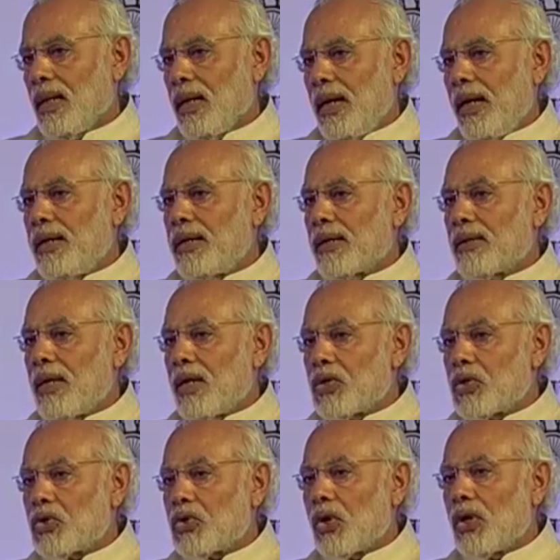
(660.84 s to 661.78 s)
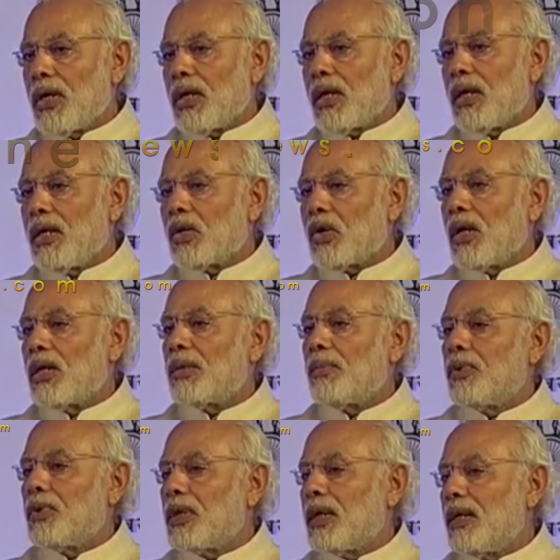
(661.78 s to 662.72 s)
It has historically
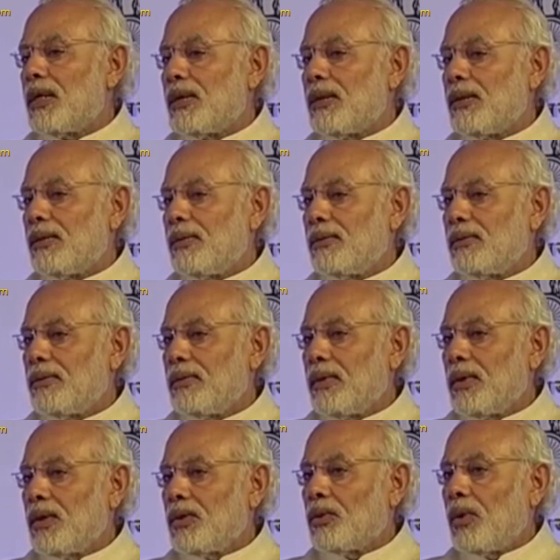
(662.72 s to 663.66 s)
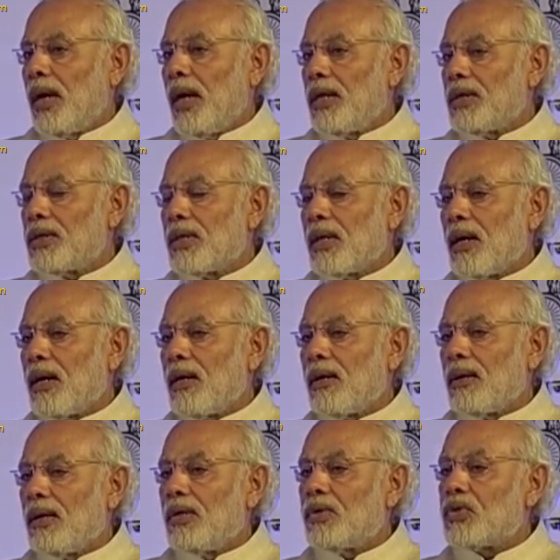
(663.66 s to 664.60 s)
contributed to Asia
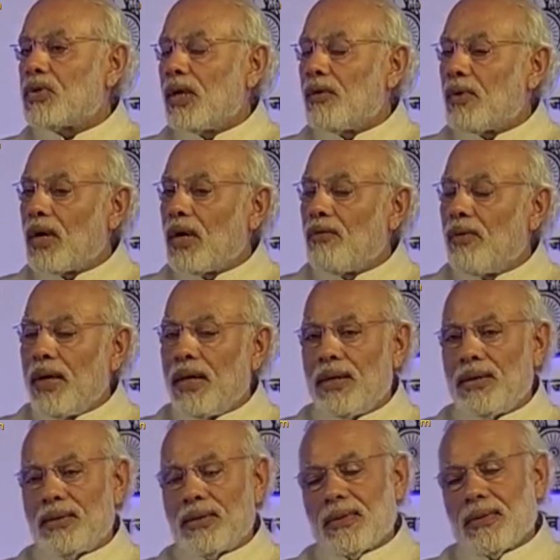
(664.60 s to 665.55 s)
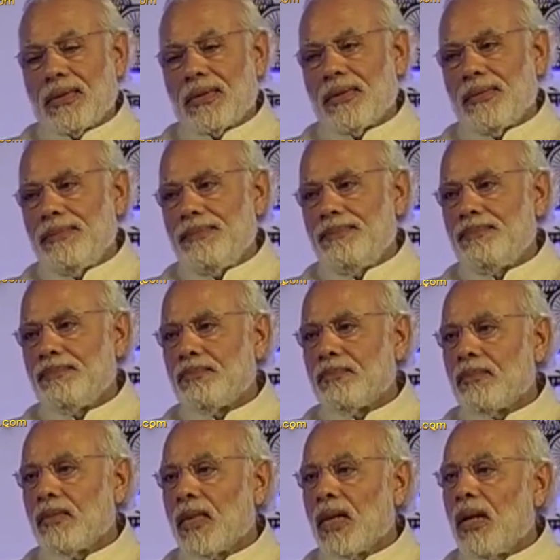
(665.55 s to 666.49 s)
in several ways.
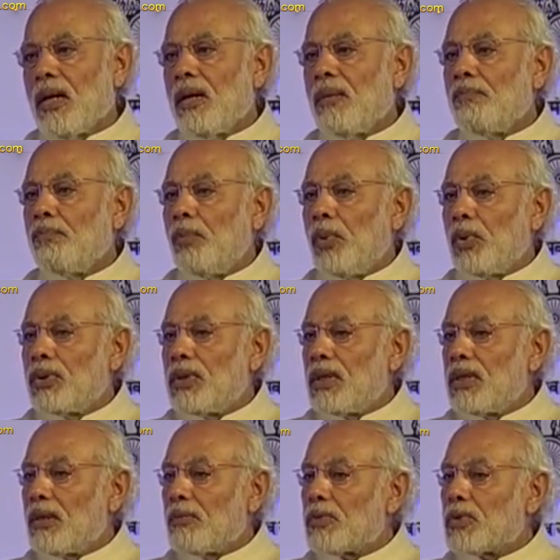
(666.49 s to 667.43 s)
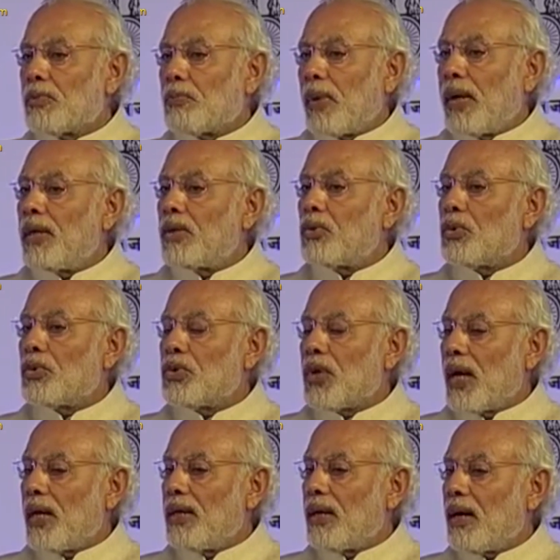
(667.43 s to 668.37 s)
Buddhism spread to
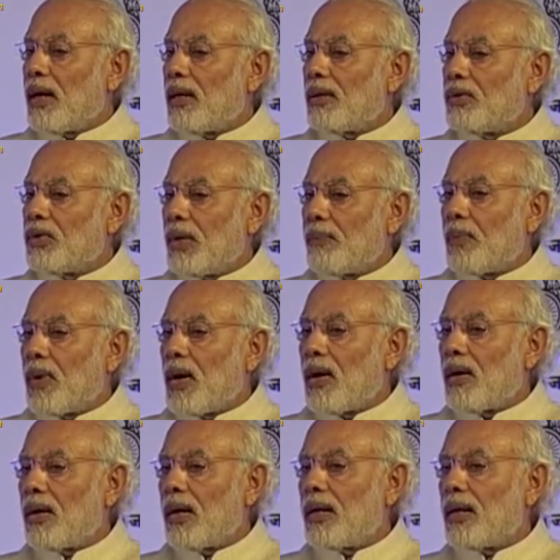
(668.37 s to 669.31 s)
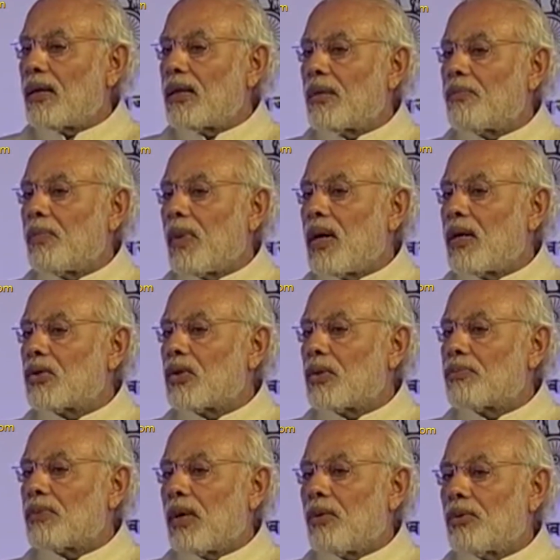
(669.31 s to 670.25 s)
China, Japan, and other parts of
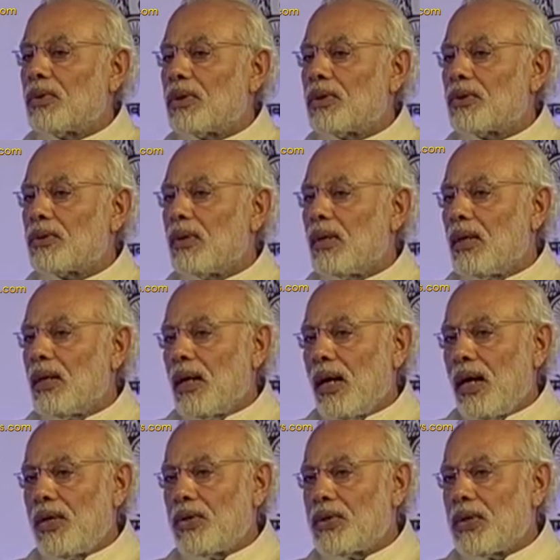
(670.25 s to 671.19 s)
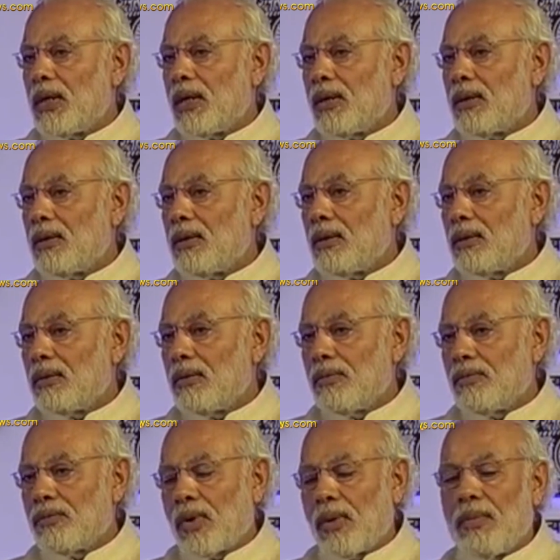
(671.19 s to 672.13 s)
Southeast Asia
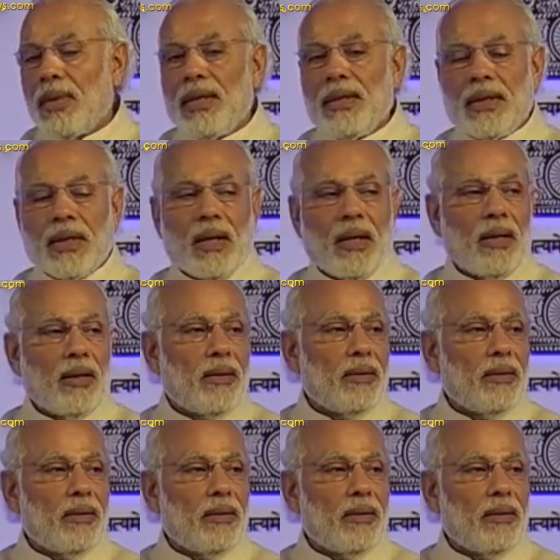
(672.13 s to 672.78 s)
from India.